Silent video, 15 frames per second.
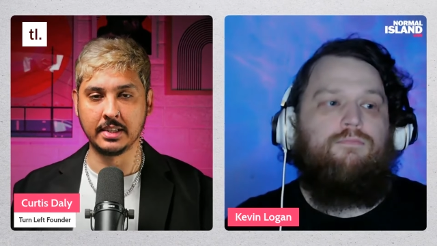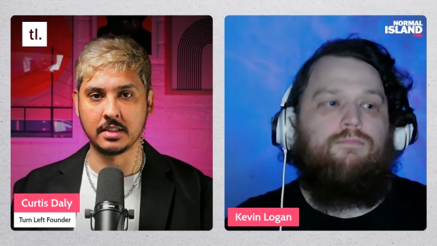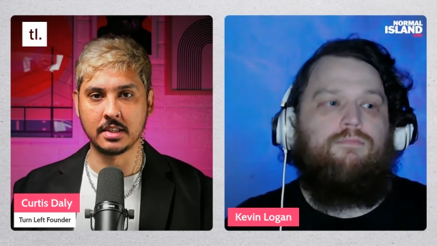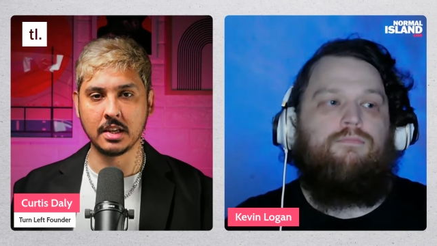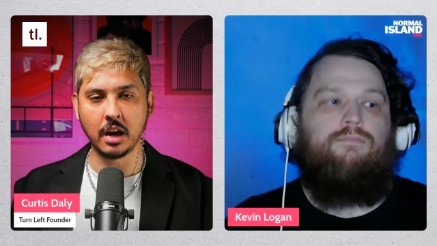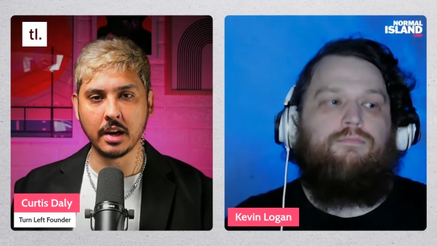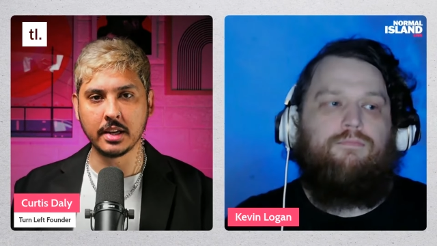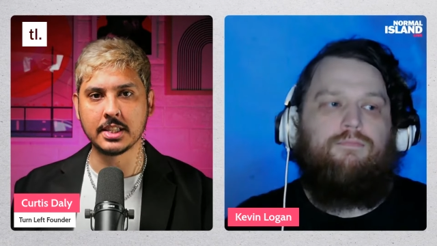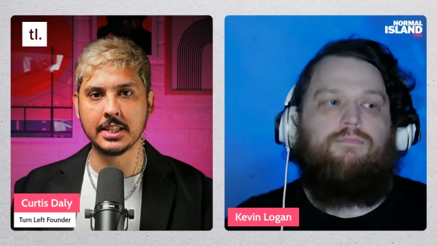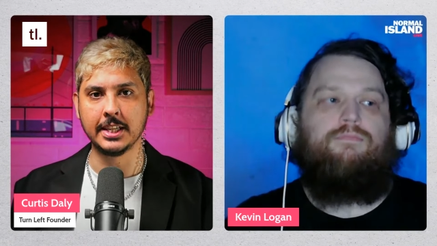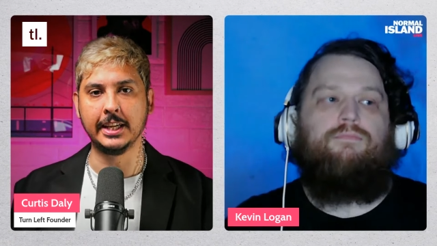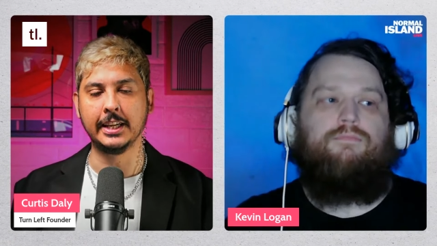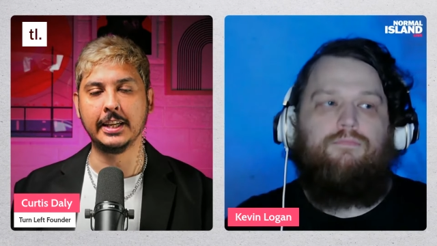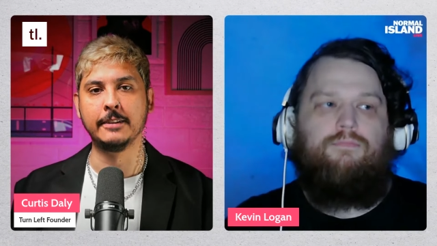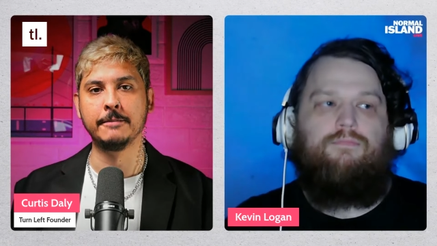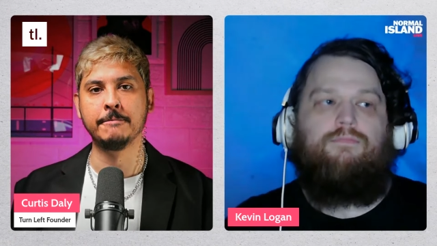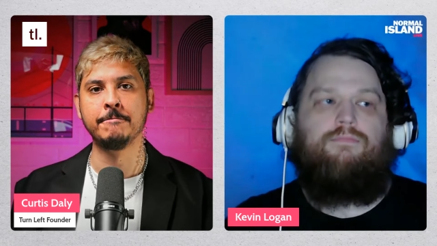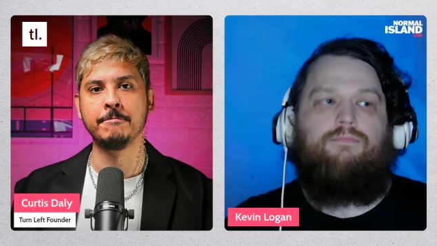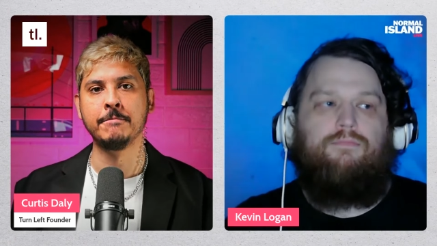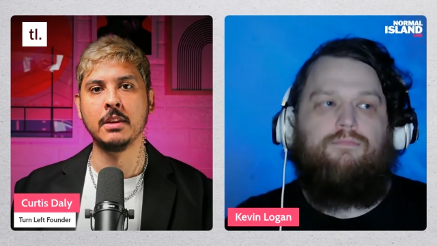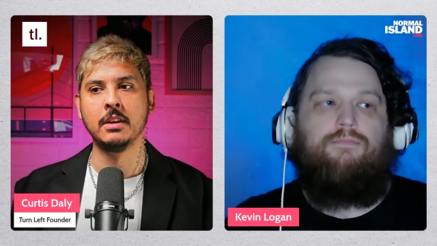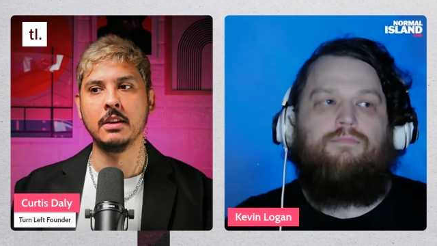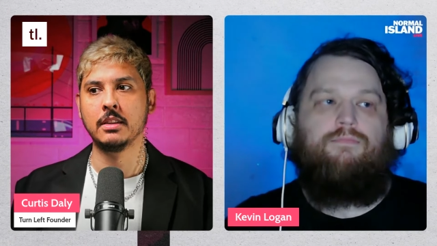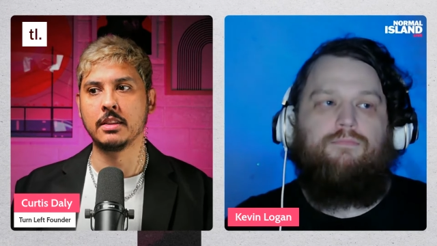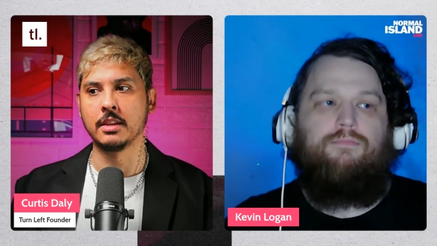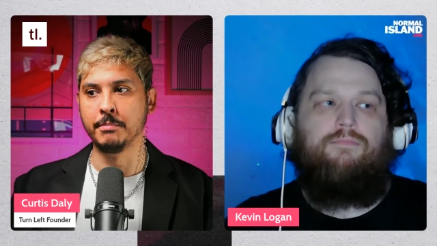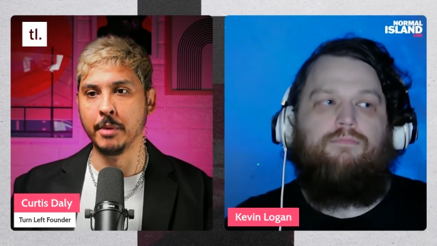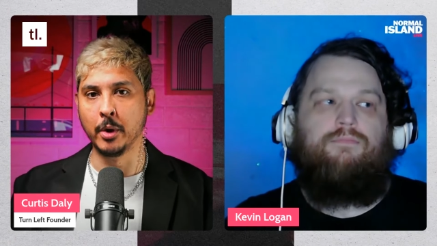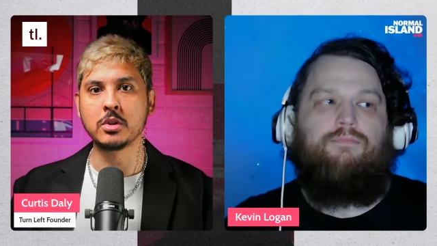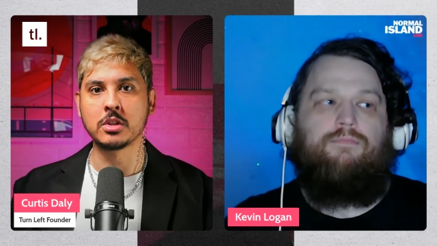Speaker 1: society, that
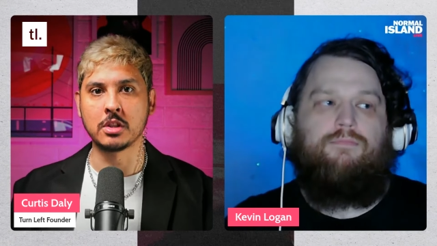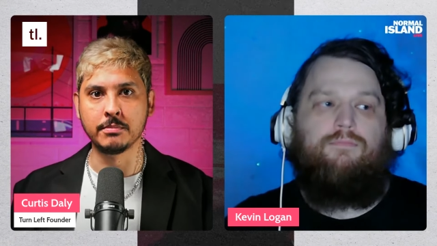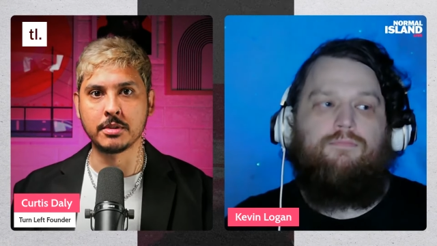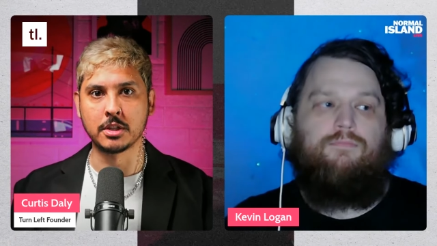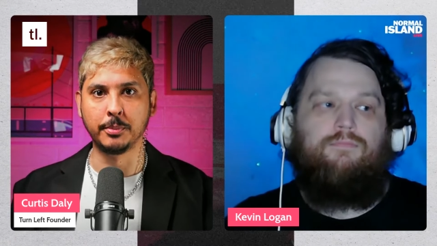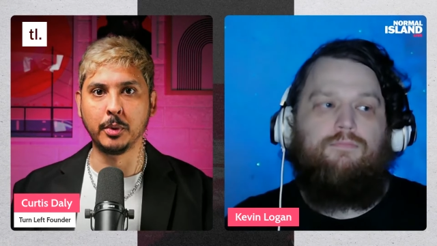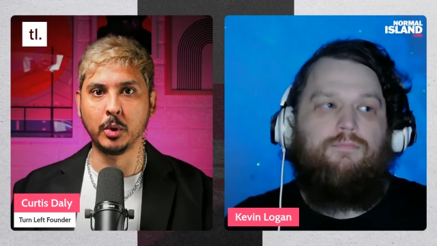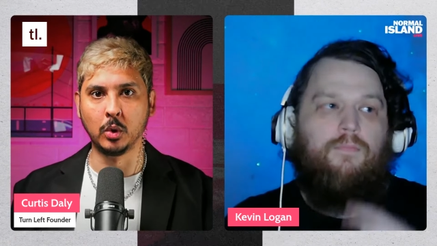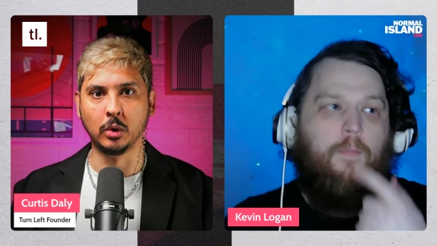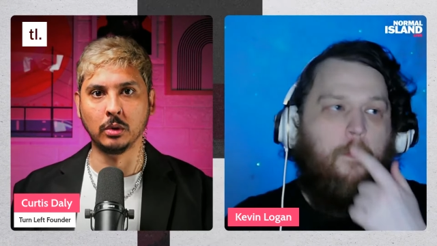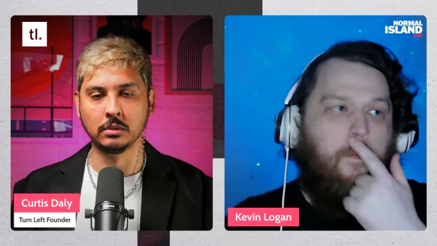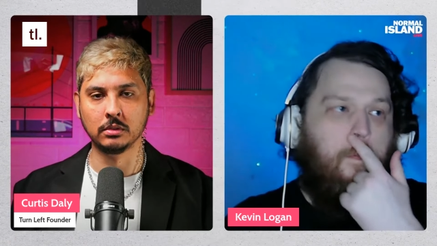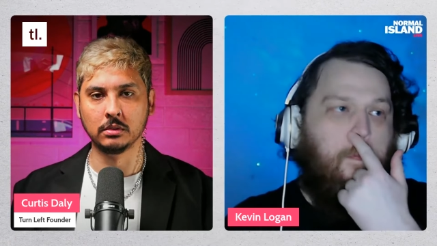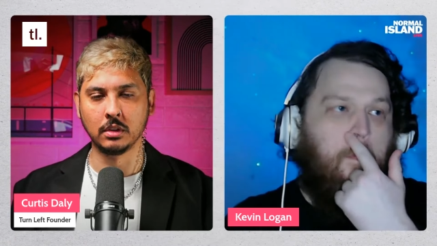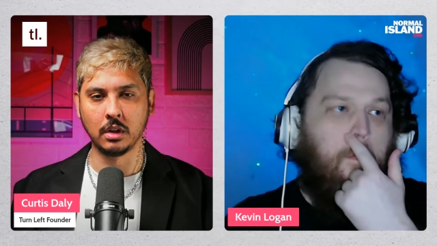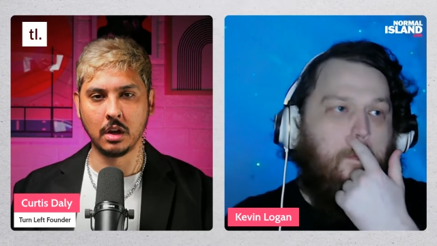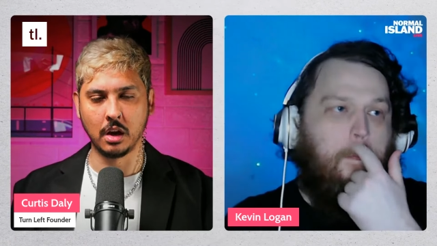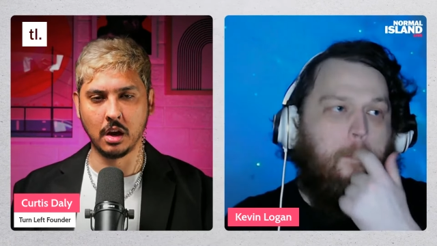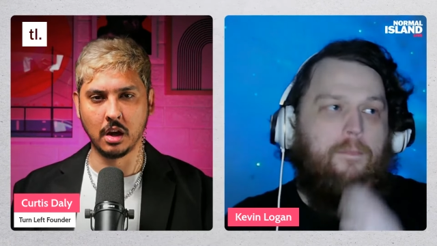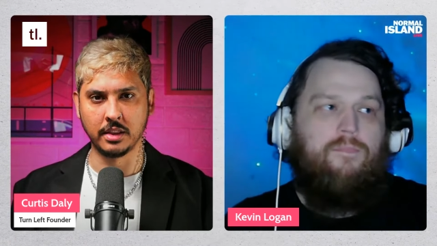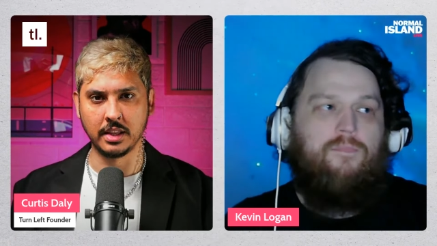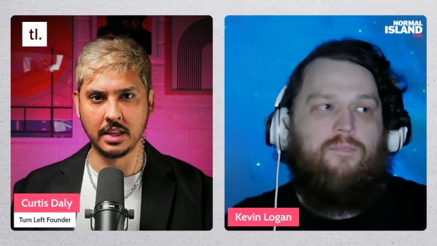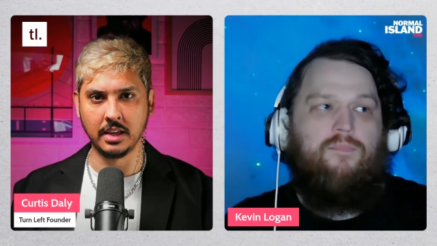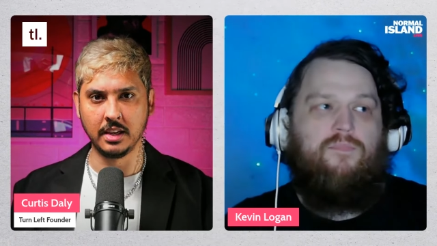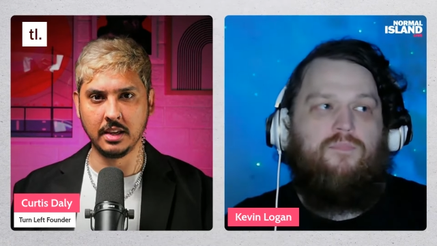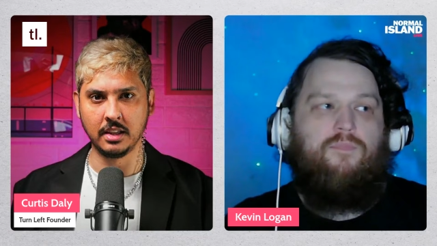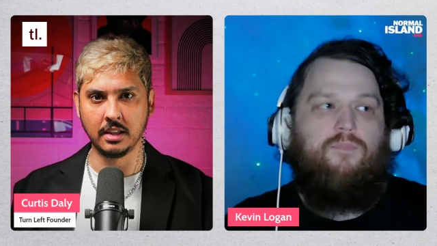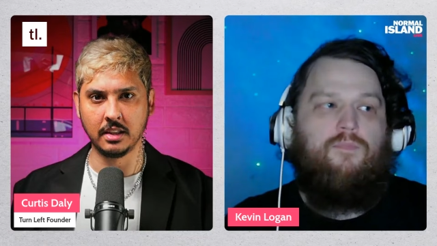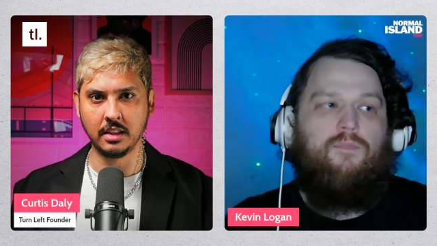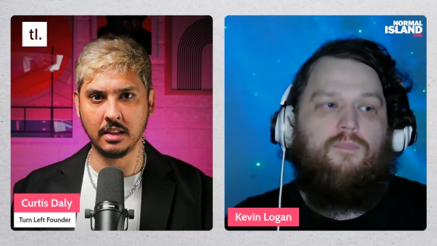most of them support uh,
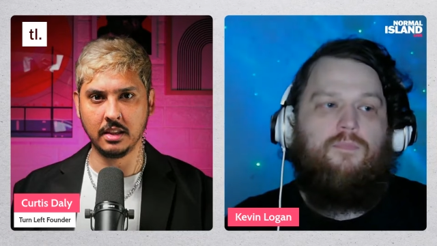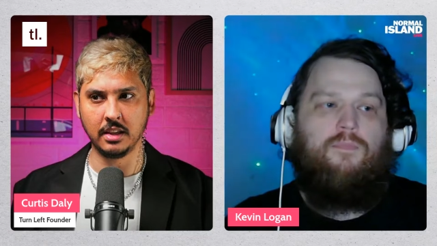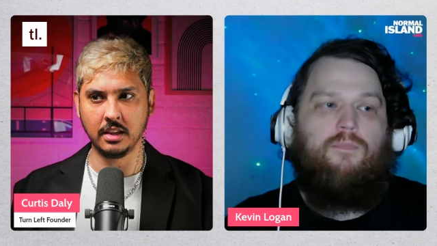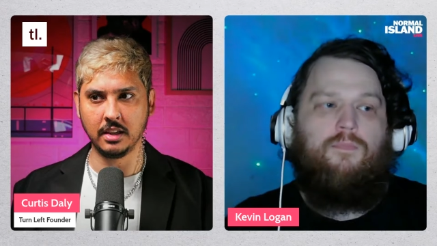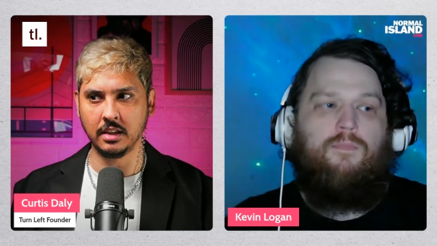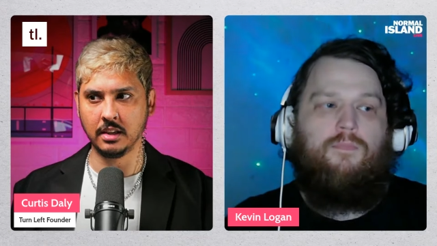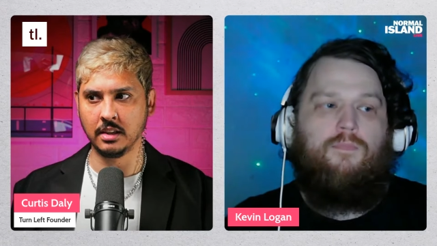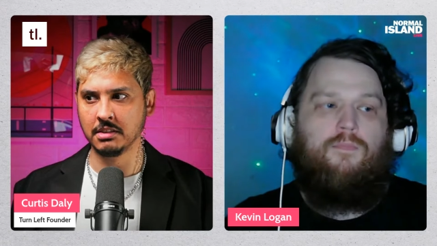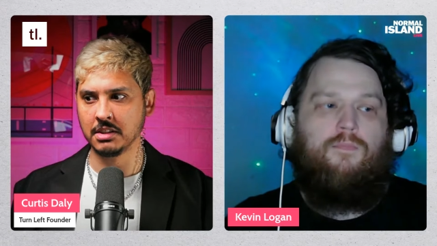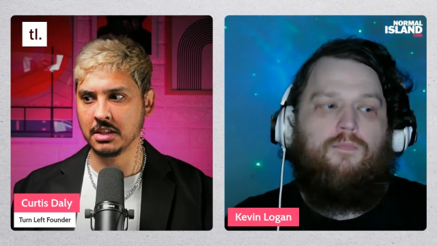the the